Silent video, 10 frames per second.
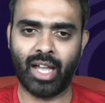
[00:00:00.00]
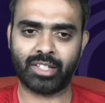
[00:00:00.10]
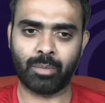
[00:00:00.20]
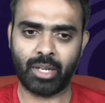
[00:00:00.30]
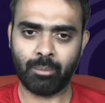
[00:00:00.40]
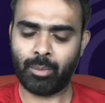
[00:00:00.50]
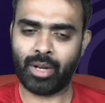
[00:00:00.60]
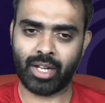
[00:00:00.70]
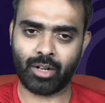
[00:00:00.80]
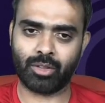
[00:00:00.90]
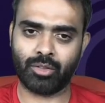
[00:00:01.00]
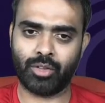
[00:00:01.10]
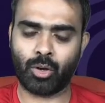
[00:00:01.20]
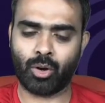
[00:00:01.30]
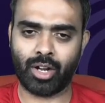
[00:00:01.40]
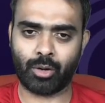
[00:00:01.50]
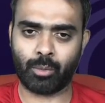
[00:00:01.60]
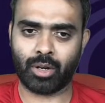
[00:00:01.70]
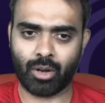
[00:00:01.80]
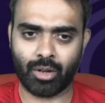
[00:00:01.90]
has been implemented on the VideoCoin
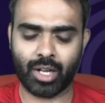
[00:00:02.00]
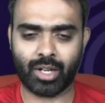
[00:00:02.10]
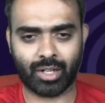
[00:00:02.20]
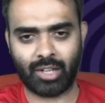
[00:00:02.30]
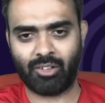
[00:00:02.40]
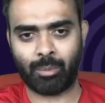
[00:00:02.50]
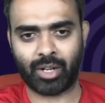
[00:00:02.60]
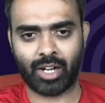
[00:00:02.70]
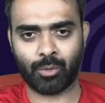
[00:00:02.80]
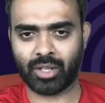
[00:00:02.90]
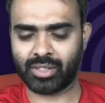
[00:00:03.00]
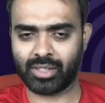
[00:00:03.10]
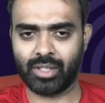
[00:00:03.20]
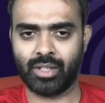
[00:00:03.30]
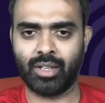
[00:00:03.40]
network on our developer networks.